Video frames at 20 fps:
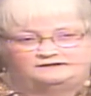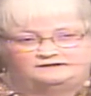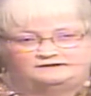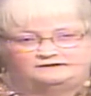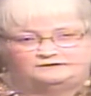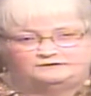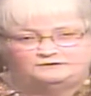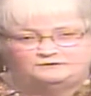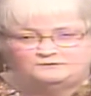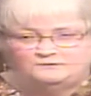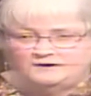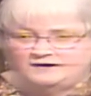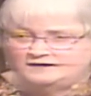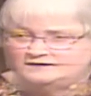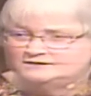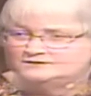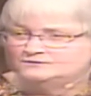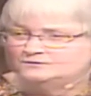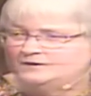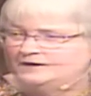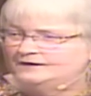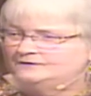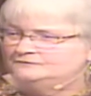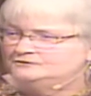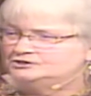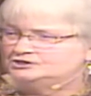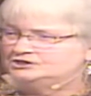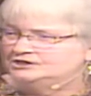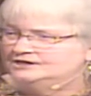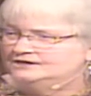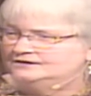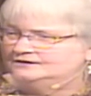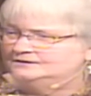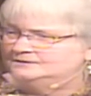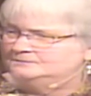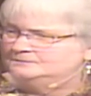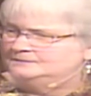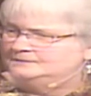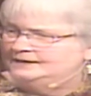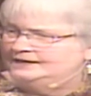Otherwise, why would she
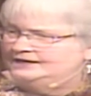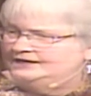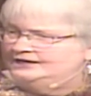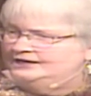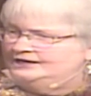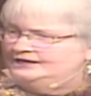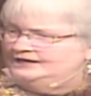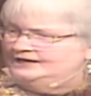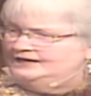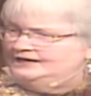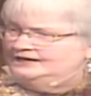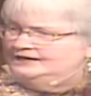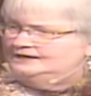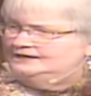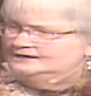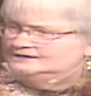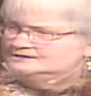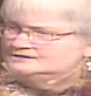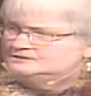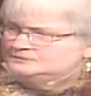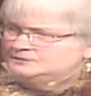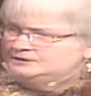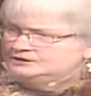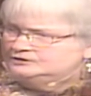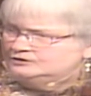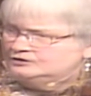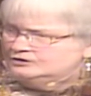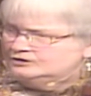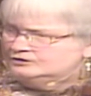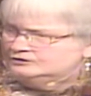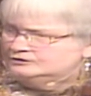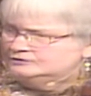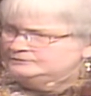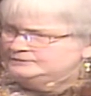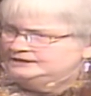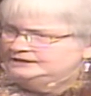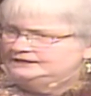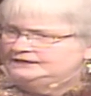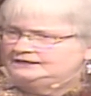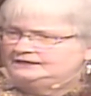come and spend all her
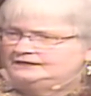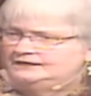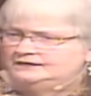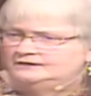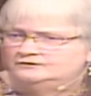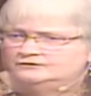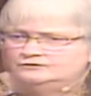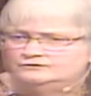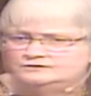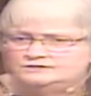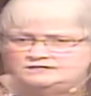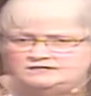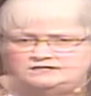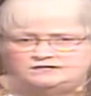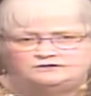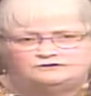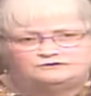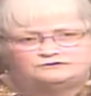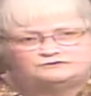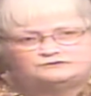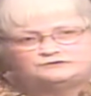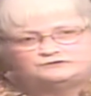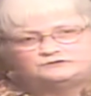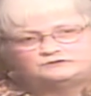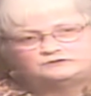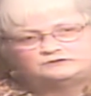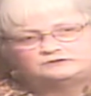money and her tears